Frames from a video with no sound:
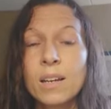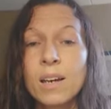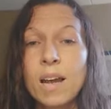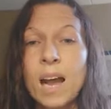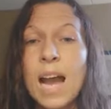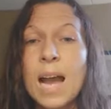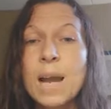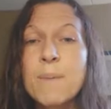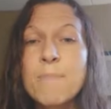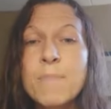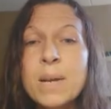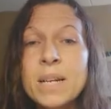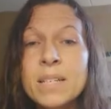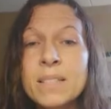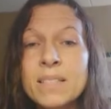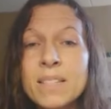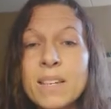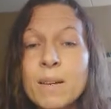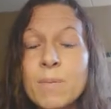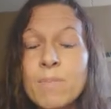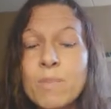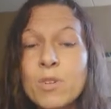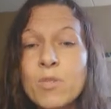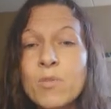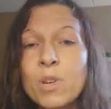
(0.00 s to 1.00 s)
I miss
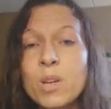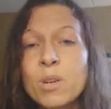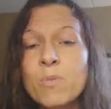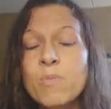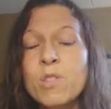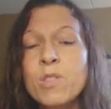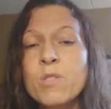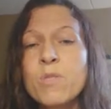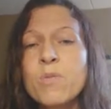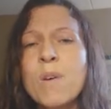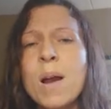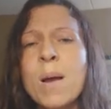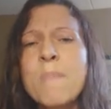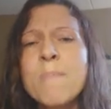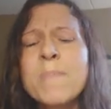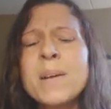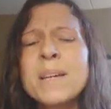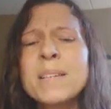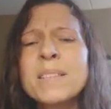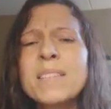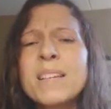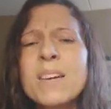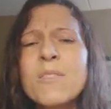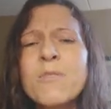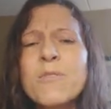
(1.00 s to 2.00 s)
communing with you. I
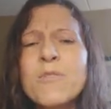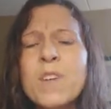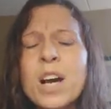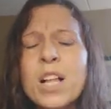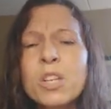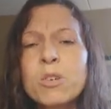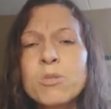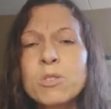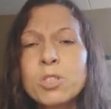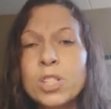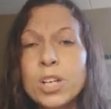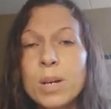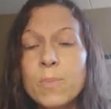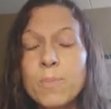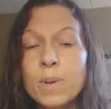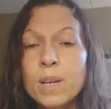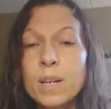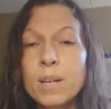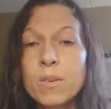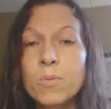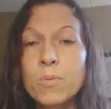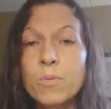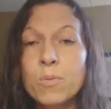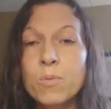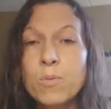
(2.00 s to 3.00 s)
miss
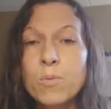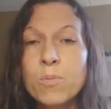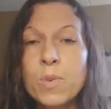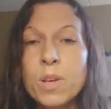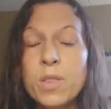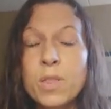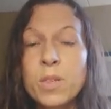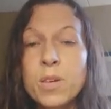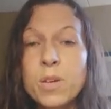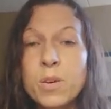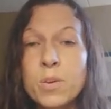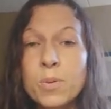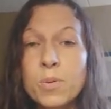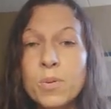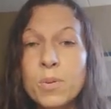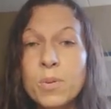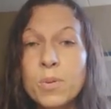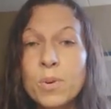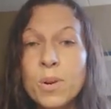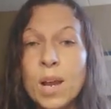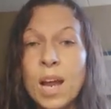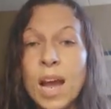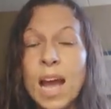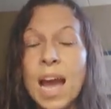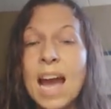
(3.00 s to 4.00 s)
fellowshipping with you.
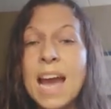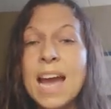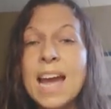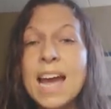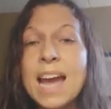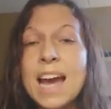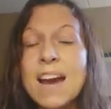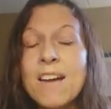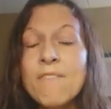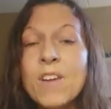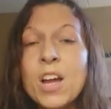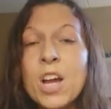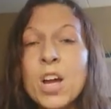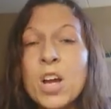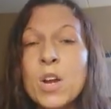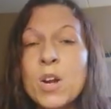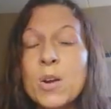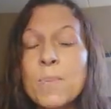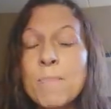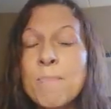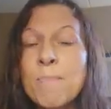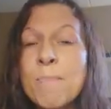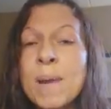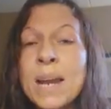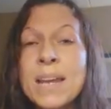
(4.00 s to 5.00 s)
I have
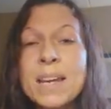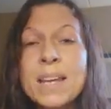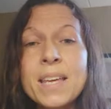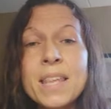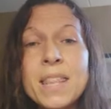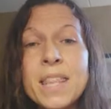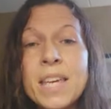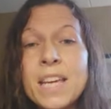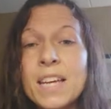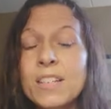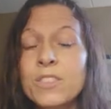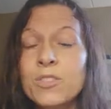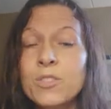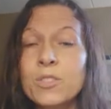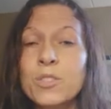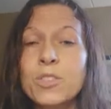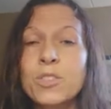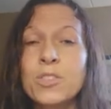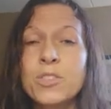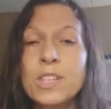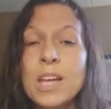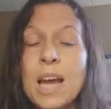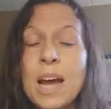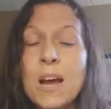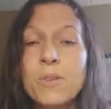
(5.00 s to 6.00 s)
many things
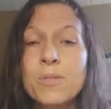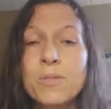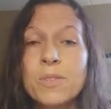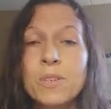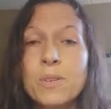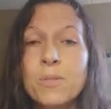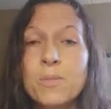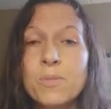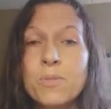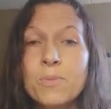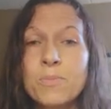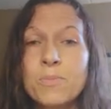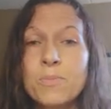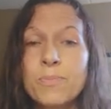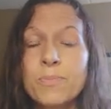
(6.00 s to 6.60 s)
to tell you.